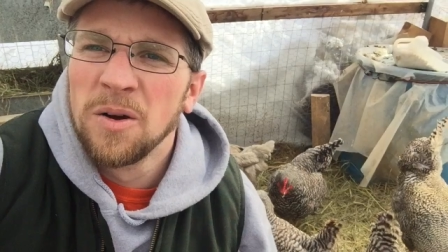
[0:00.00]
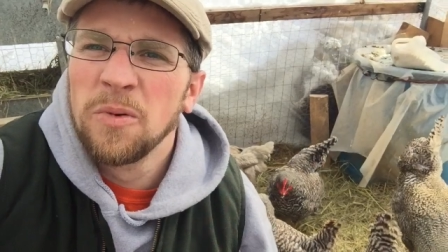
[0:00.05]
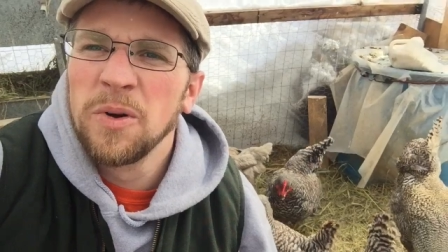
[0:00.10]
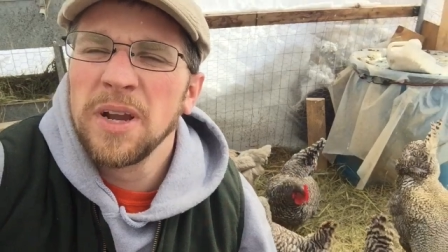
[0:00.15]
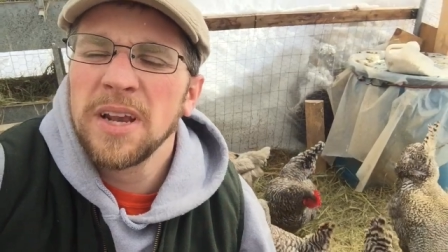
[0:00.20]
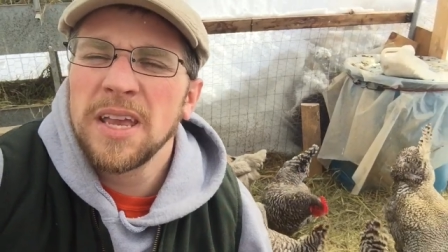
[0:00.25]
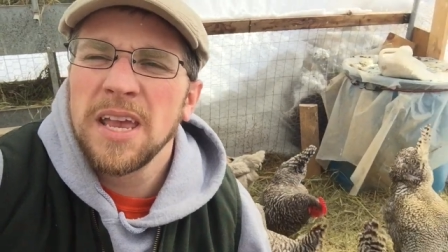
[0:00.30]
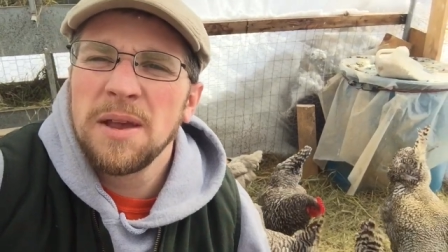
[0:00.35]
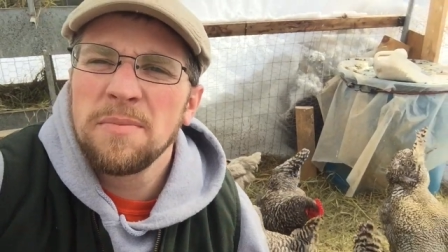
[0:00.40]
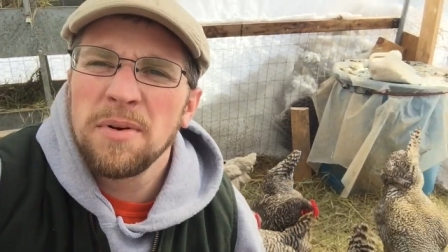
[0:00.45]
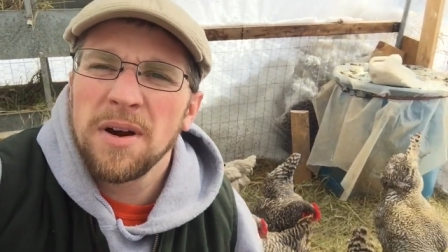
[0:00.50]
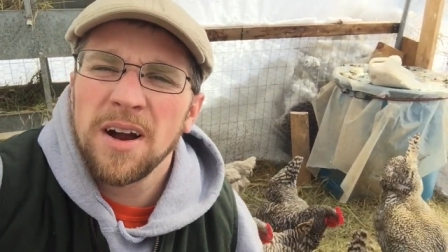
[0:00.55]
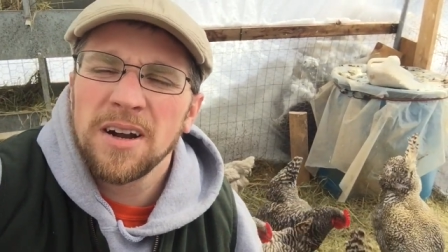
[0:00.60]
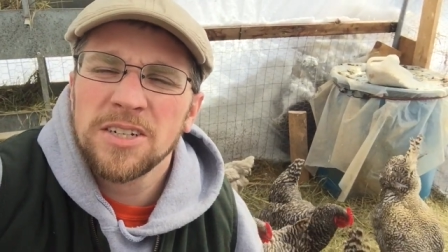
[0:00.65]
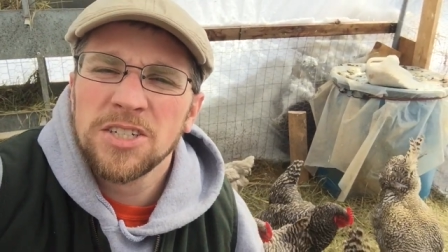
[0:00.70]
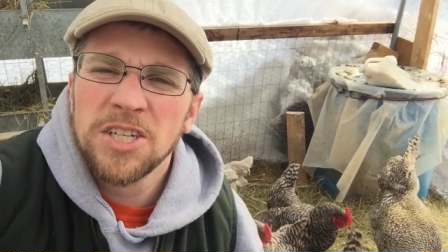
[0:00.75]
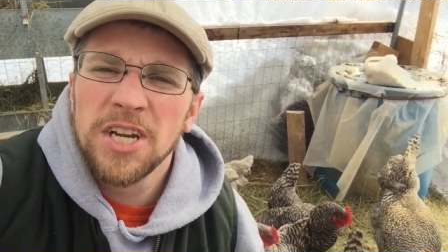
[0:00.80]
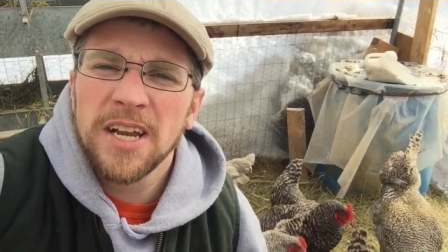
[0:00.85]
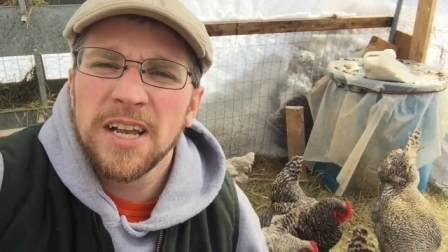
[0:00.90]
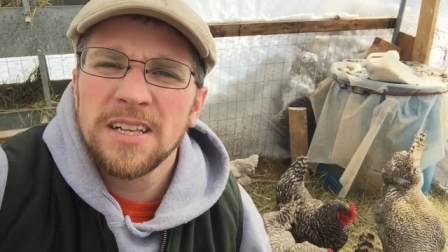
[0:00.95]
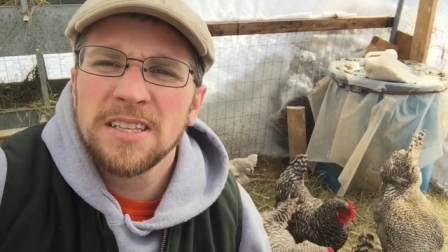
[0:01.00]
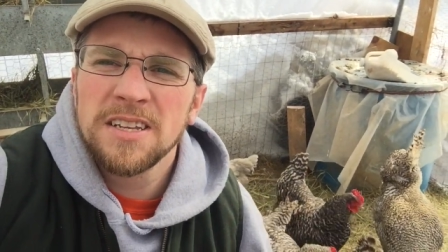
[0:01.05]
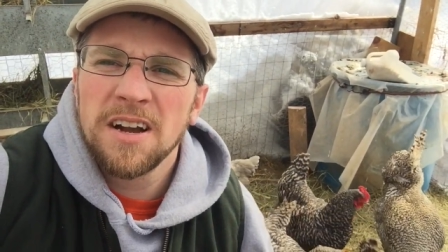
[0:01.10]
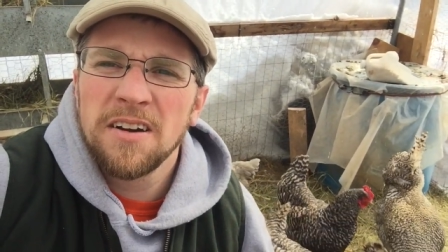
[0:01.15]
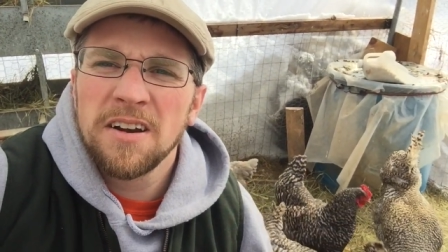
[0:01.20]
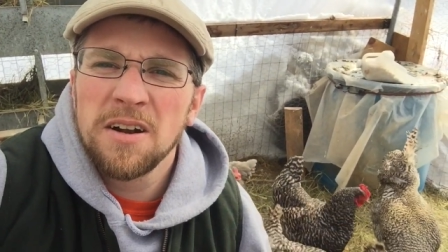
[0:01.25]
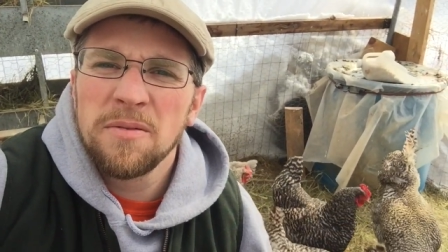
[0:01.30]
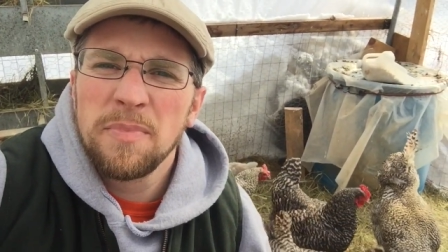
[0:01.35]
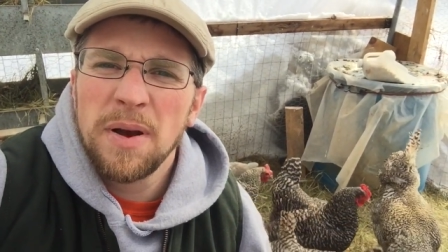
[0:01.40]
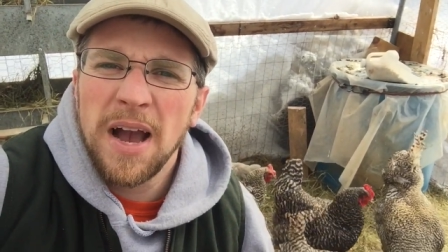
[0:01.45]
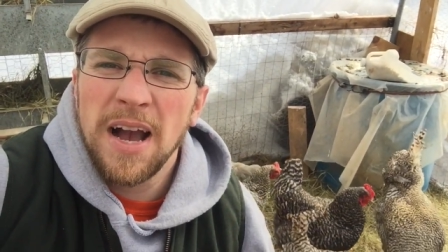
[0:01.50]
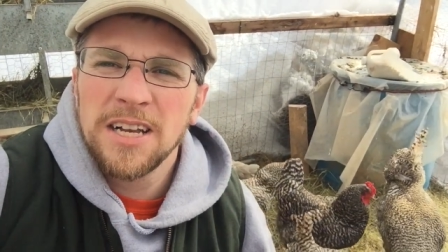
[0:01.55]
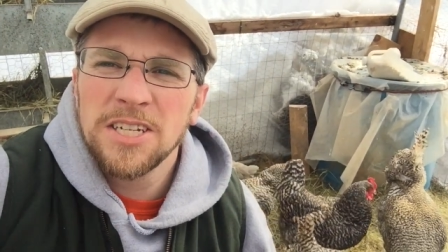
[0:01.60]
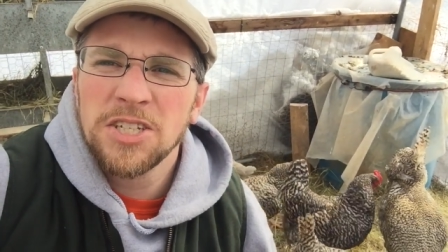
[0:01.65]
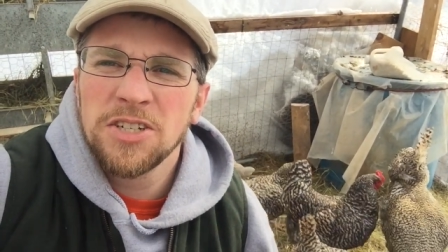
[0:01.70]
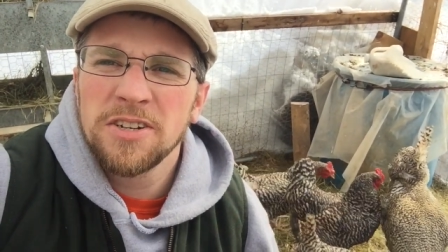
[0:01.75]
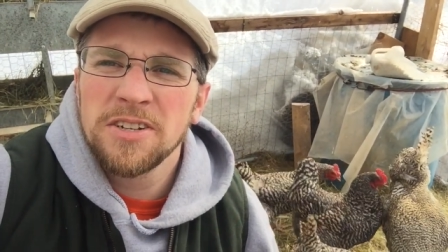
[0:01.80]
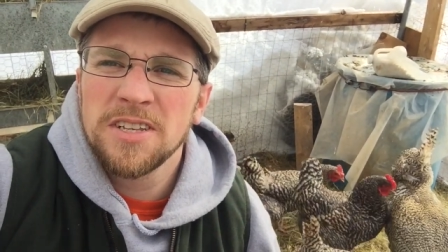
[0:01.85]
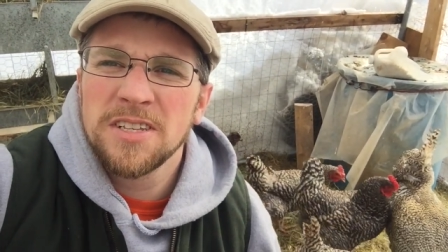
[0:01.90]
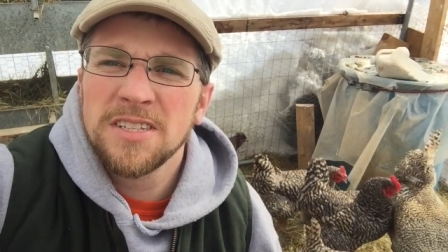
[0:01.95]
We keep our chickens out on
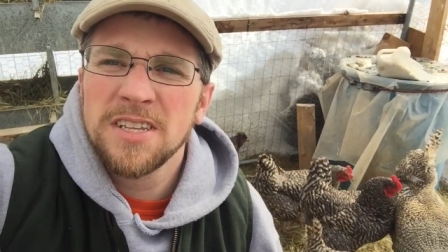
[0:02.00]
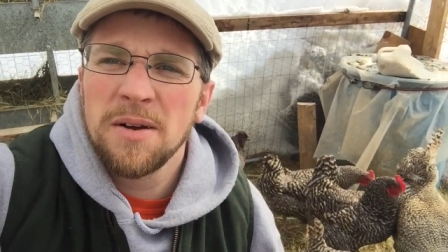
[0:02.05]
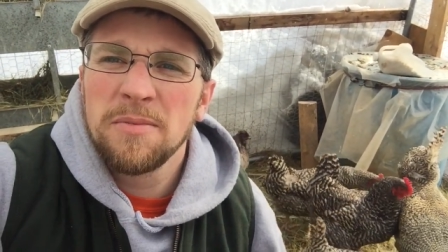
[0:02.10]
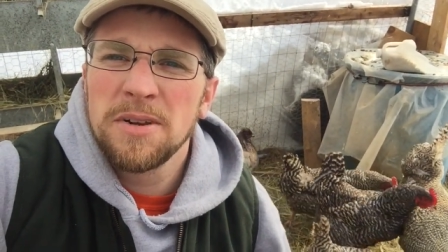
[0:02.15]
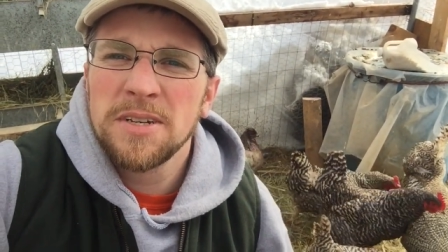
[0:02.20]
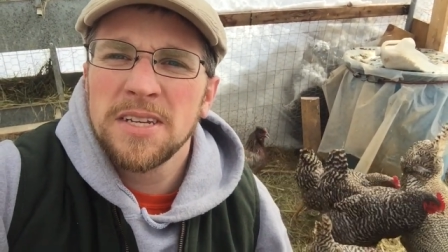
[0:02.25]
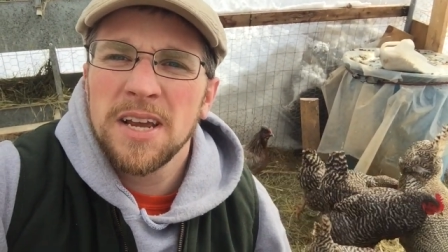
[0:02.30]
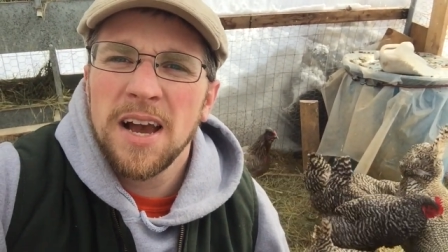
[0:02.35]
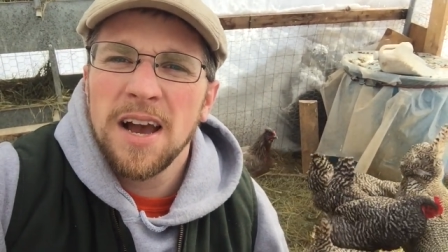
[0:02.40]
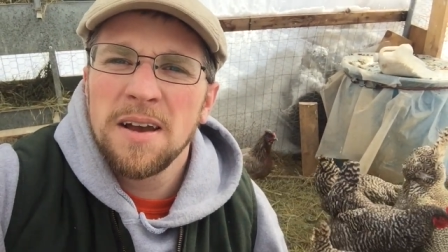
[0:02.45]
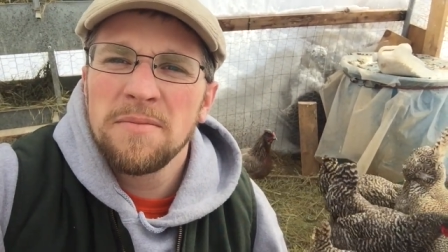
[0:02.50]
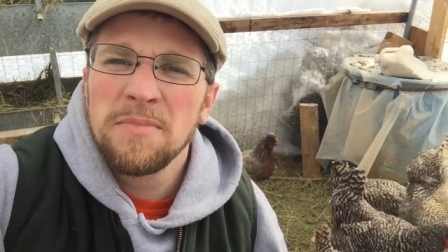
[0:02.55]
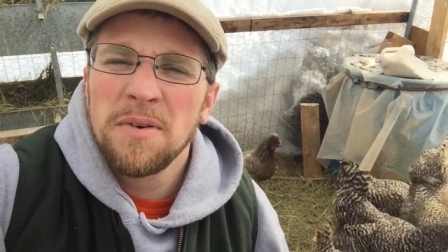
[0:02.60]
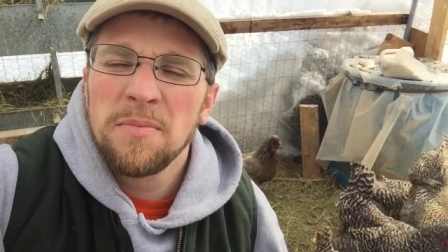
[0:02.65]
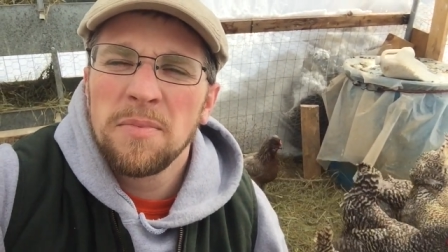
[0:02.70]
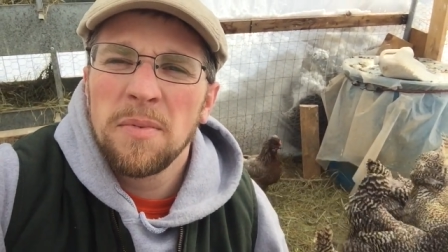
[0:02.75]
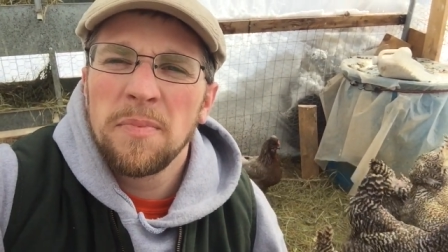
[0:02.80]
pasture in the summertime,